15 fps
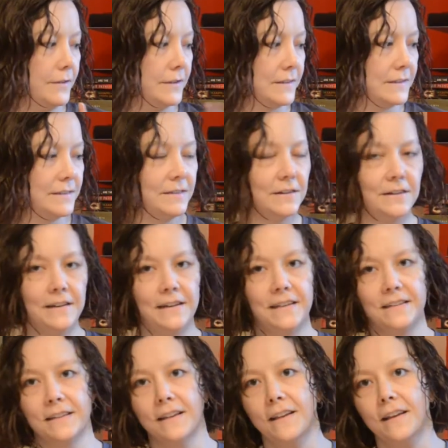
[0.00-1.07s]
this
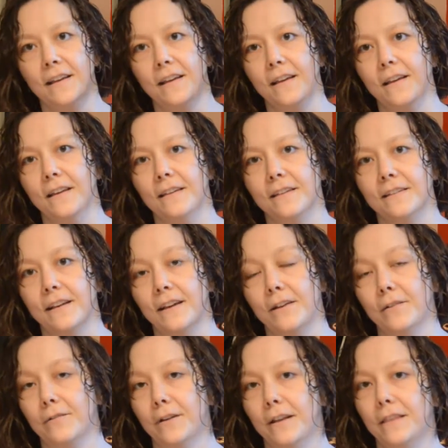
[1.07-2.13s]
series, is I